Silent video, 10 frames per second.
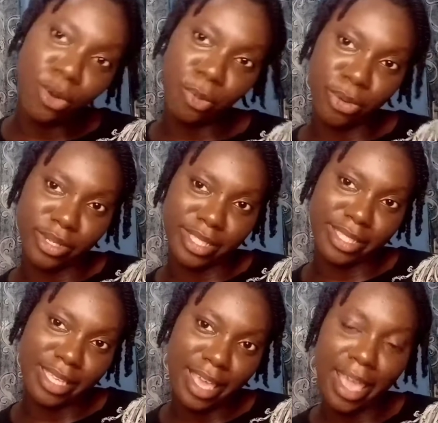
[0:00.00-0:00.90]
low
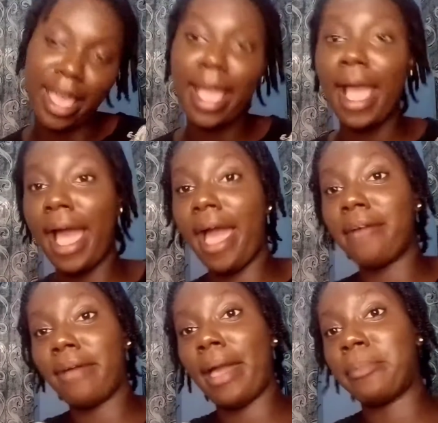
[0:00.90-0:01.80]
porosity hair, I
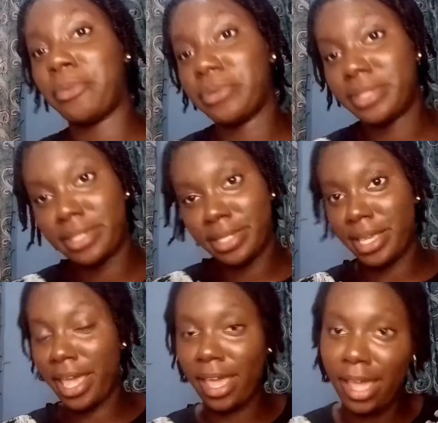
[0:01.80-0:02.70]
have high porosity
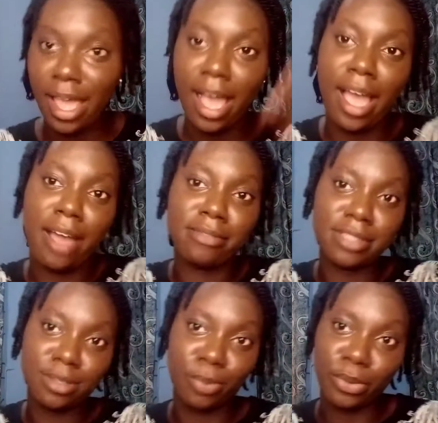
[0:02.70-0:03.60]
hair, I have
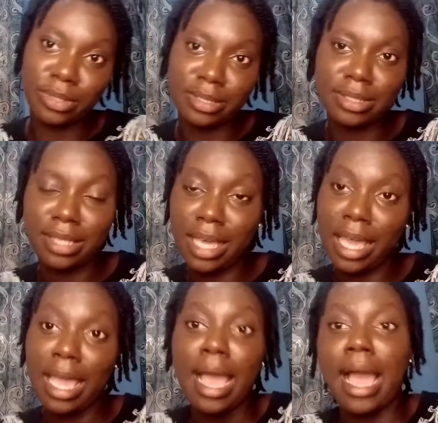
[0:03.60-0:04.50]
this porosity
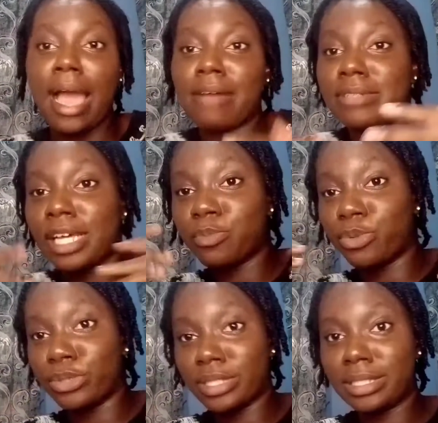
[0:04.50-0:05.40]
hair, I have that
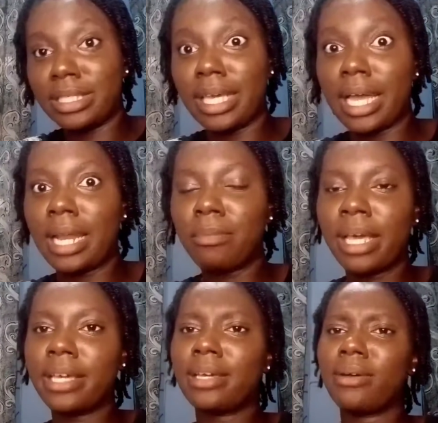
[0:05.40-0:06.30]
porosity hair. And I'm
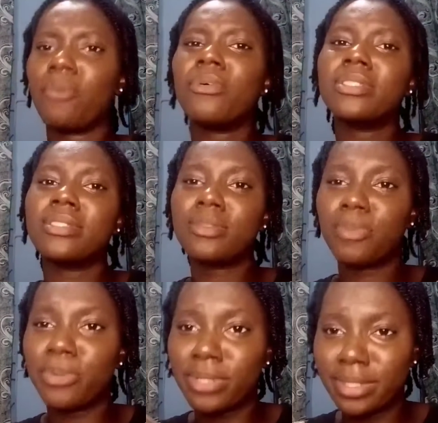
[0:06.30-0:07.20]
like, what's this
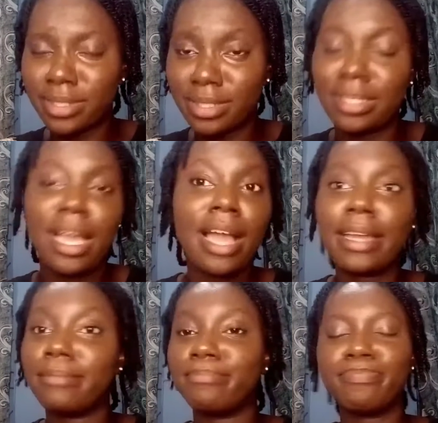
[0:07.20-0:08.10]
porosity? I've